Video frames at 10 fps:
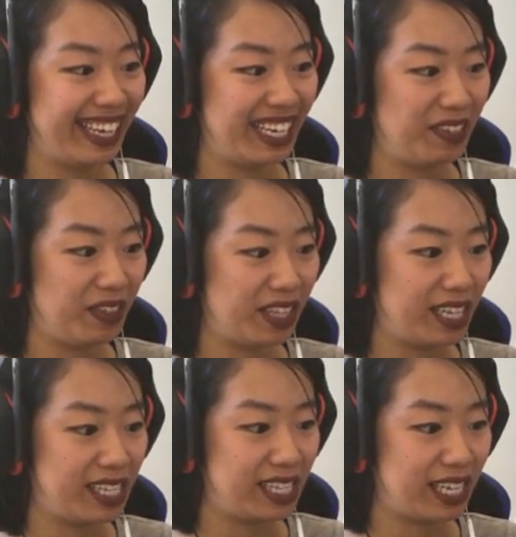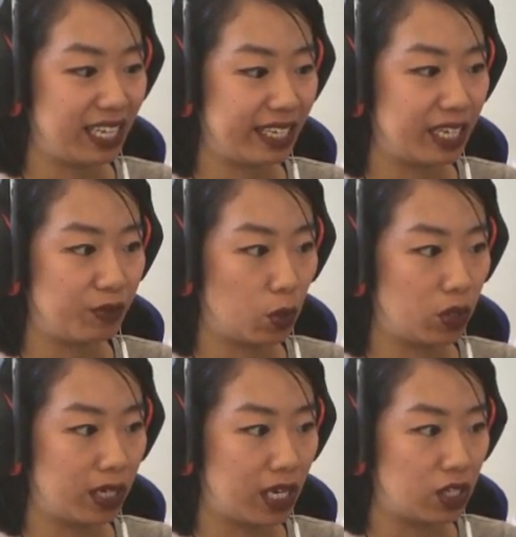And even this, like a lot of
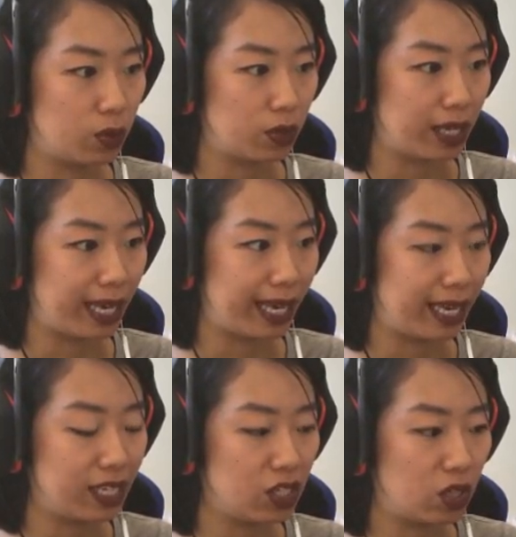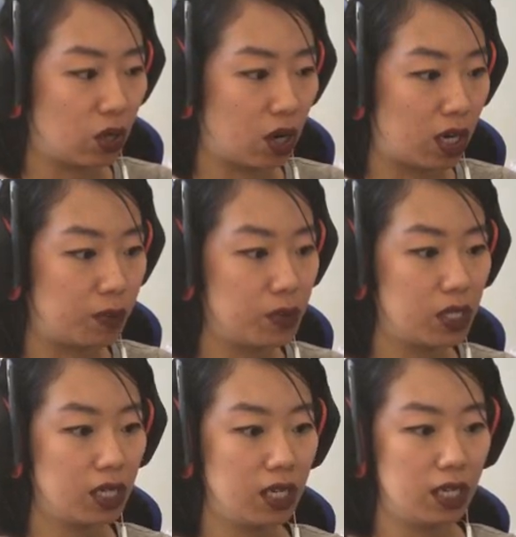coordination with the hands and the arms.